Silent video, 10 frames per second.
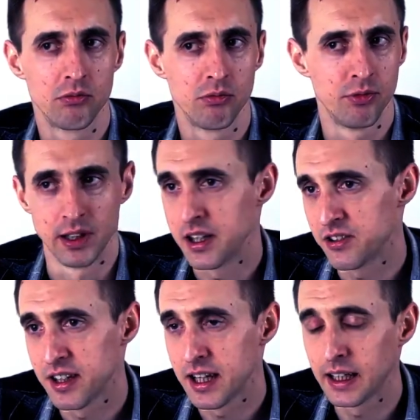for
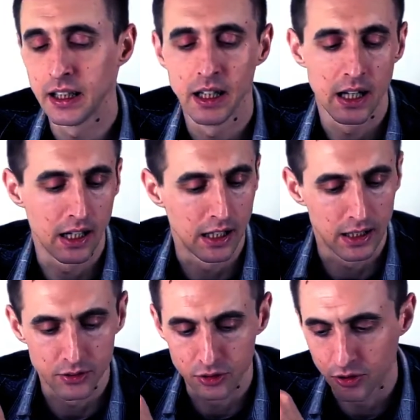listening,
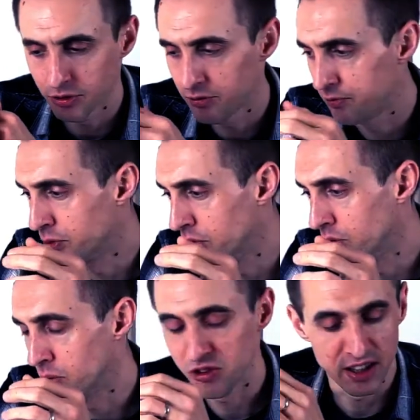not for
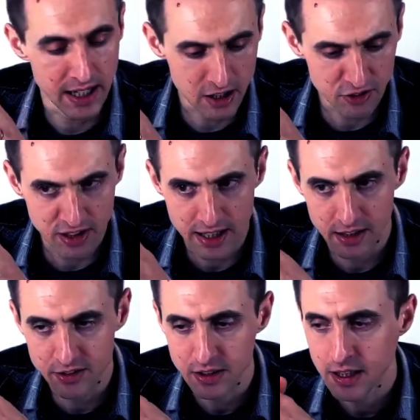watching
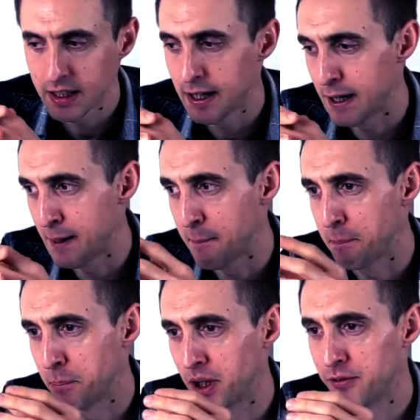hashtags,
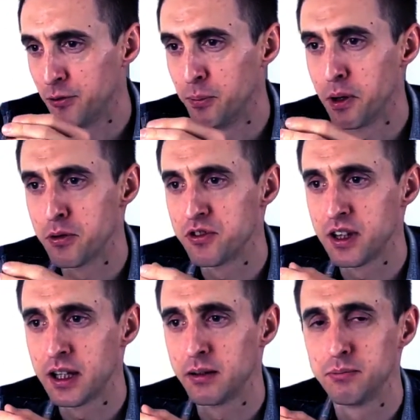but for
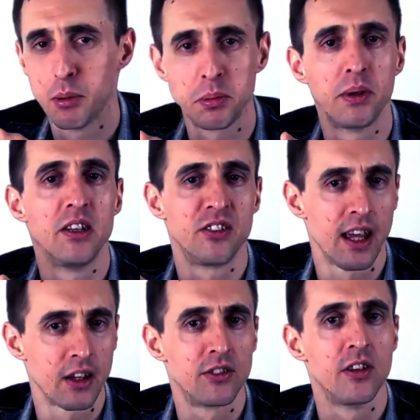posting, probably
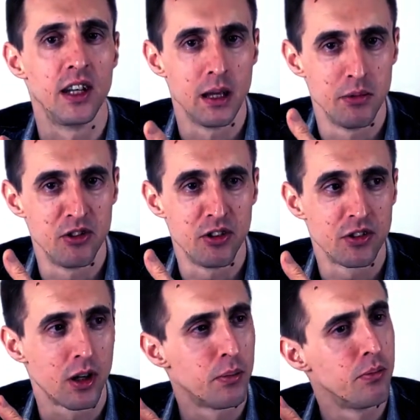text and
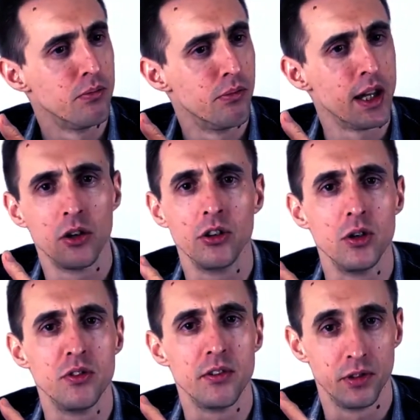images. I may not
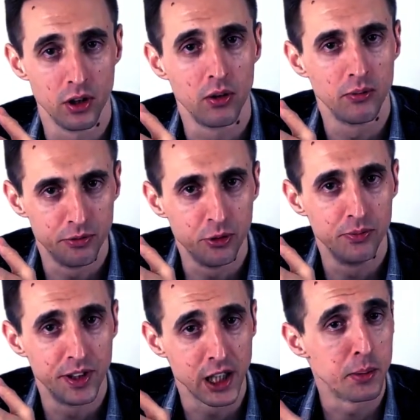use it for long form
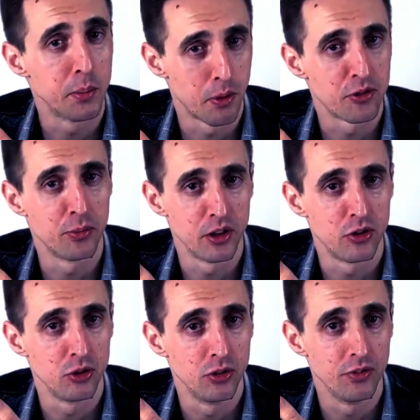video, but possibly
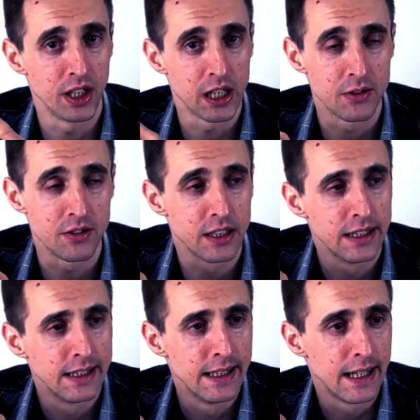short videos,
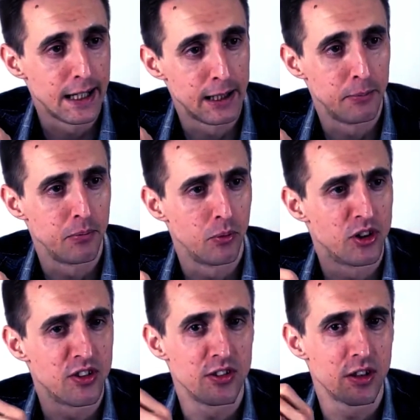
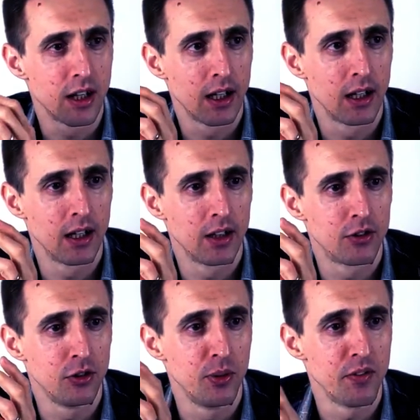which is a
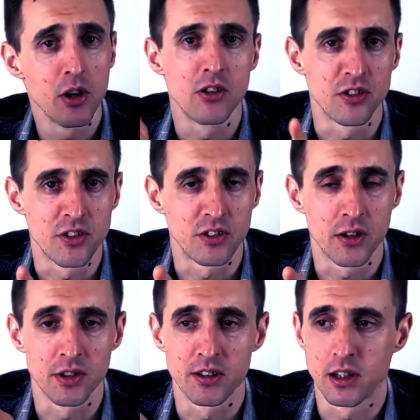tool we've only just
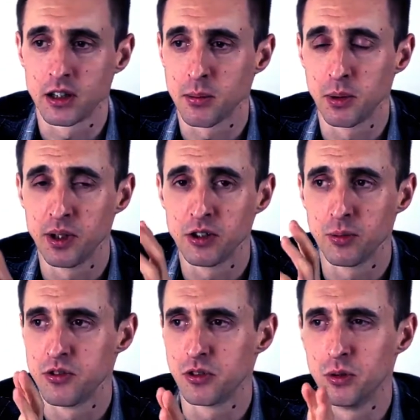discovered this last couple of weeks,
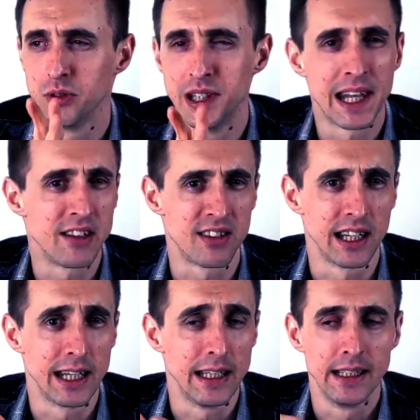which is called
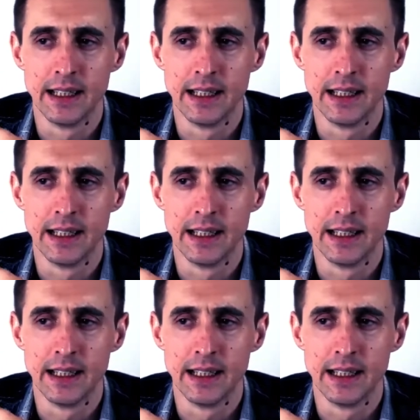Lately.